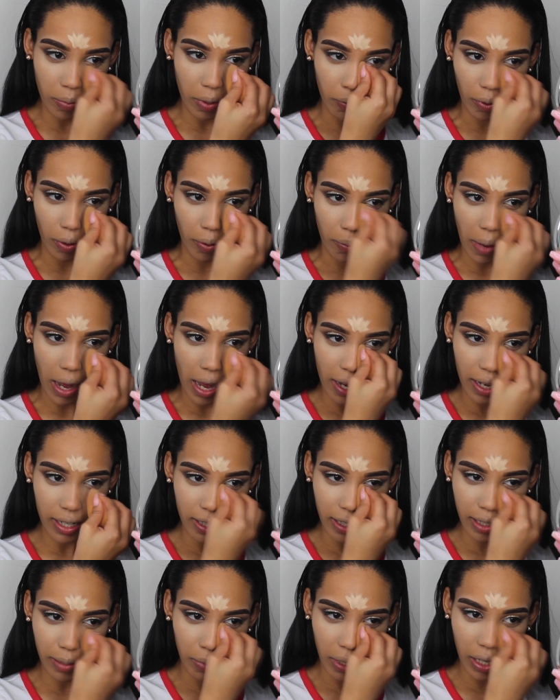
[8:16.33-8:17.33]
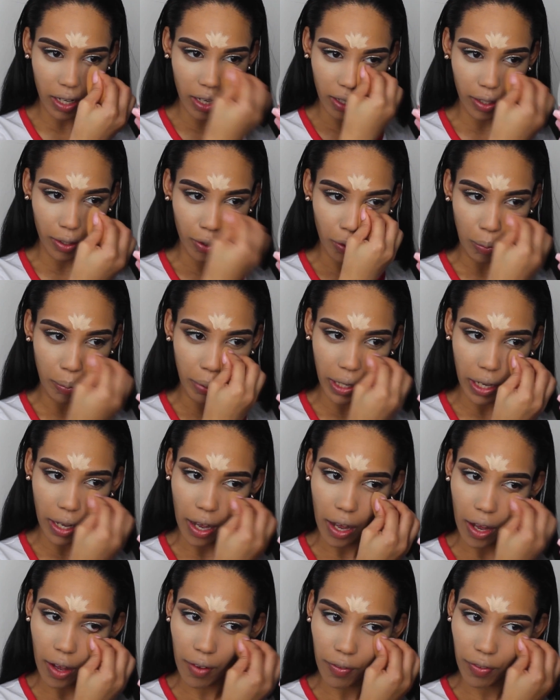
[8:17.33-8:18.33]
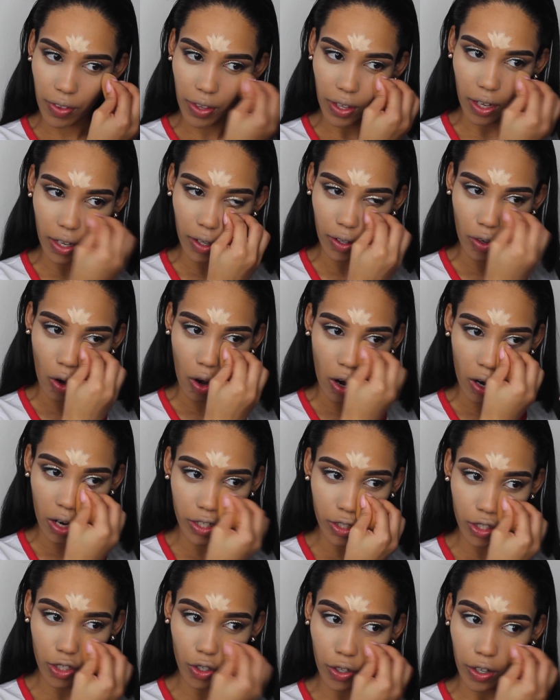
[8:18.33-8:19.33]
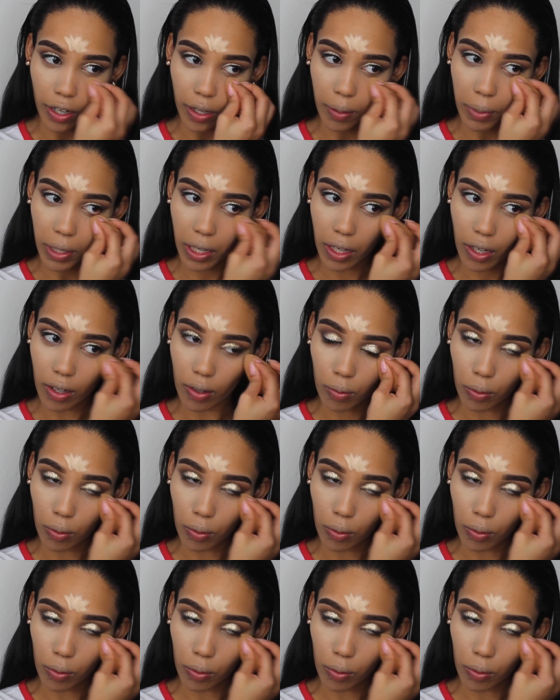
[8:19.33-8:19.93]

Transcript: It reminds me a little bit of the NARS Creamy,